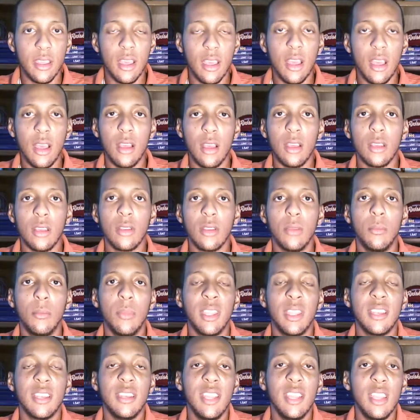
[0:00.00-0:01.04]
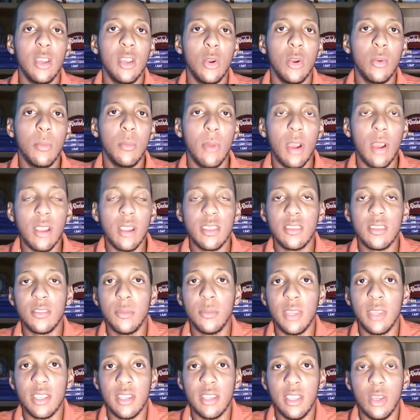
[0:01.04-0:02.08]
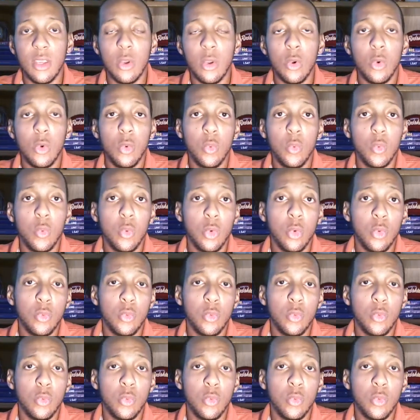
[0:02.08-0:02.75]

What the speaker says: Marcus McNeil, who's